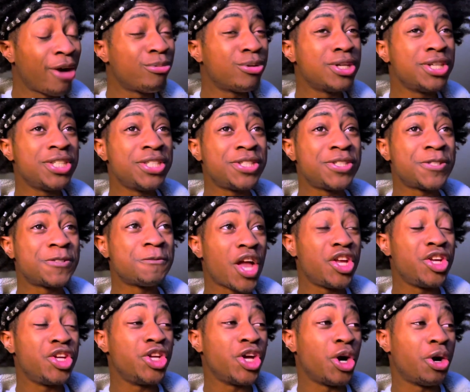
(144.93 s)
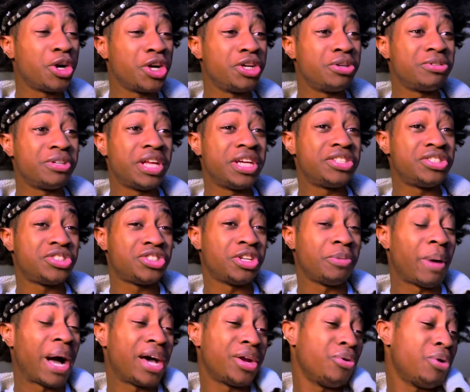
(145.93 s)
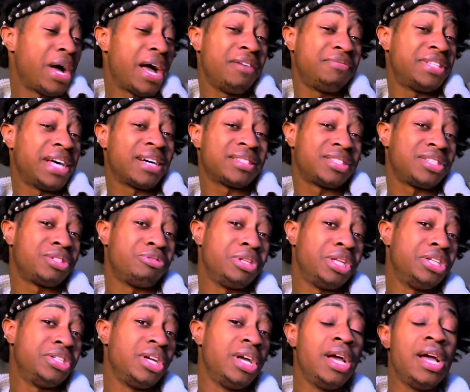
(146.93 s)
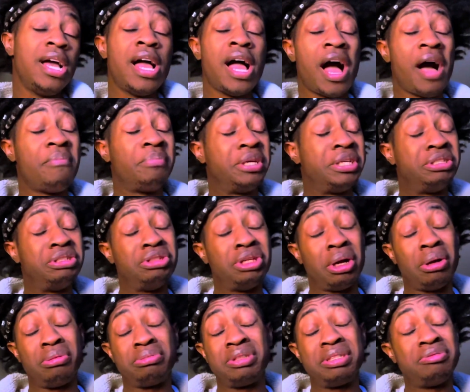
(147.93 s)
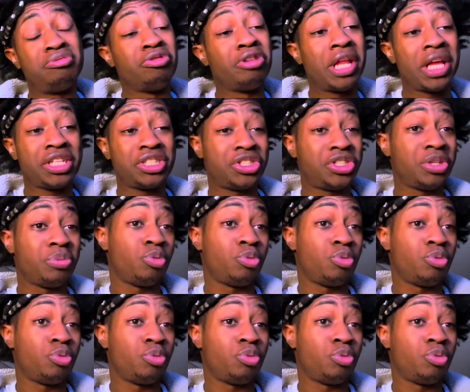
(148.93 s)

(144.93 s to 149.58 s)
was, you know, a good relationship. I don't have toxic relate. I mean, you know, the relationship